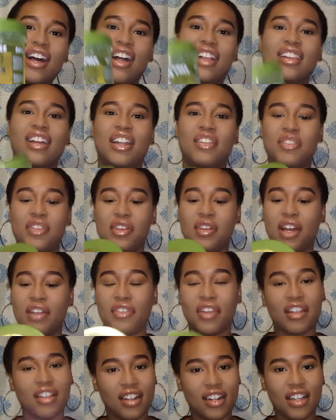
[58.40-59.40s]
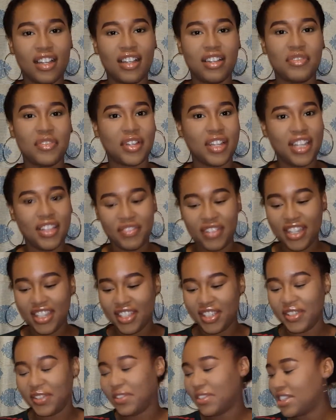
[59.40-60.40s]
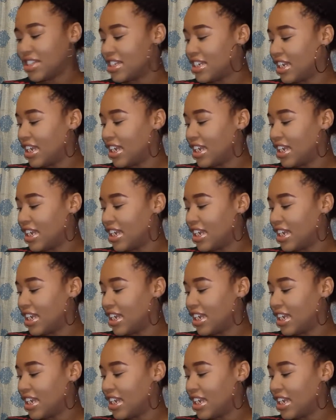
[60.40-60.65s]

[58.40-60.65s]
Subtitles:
a lot of you have heard of or even used.